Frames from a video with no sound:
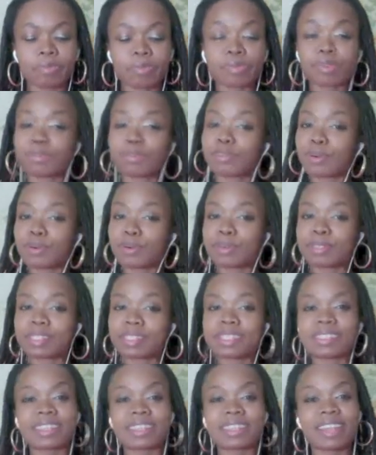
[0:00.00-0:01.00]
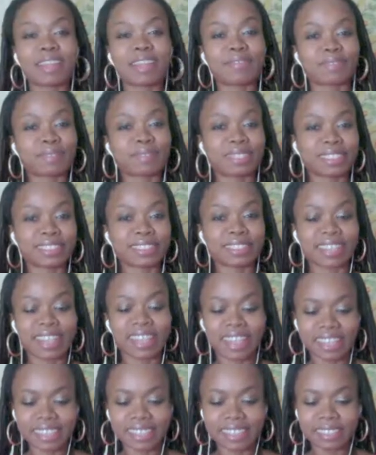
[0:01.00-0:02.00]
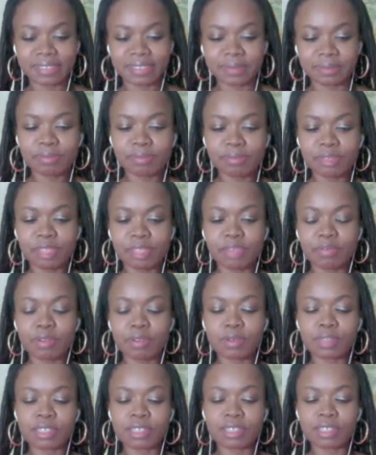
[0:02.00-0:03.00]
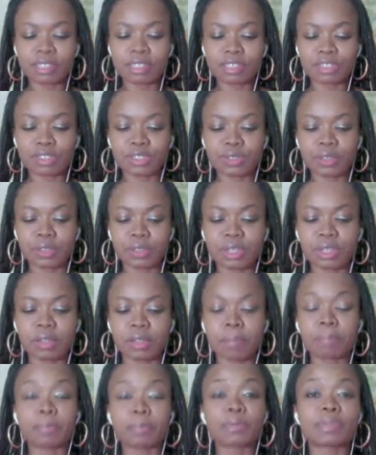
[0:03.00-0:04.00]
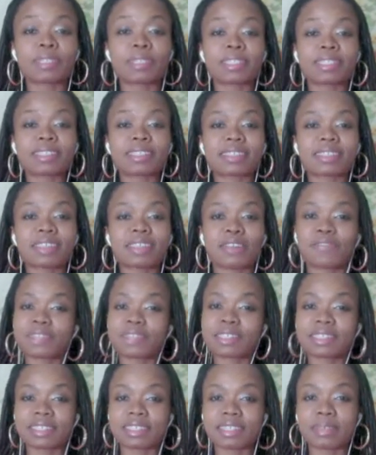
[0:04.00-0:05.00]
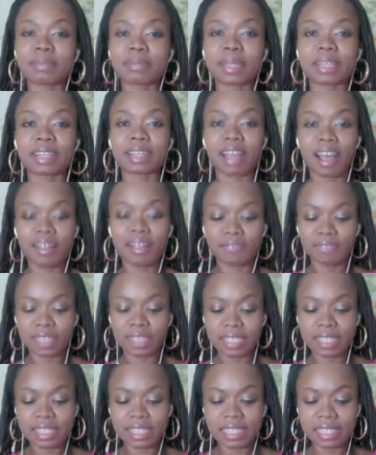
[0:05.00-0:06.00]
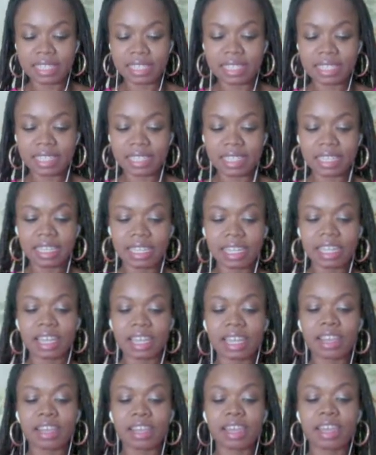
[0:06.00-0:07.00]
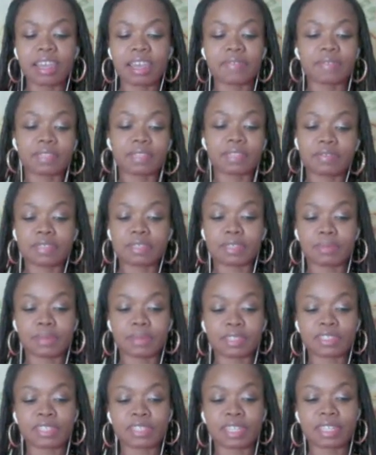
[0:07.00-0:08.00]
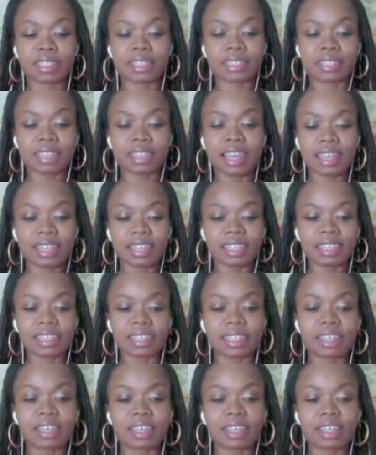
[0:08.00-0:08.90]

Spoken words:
Rose is an aphrodisiac. Rose essential oil boosts self-esteem and confidence and relieves depression and anxiety.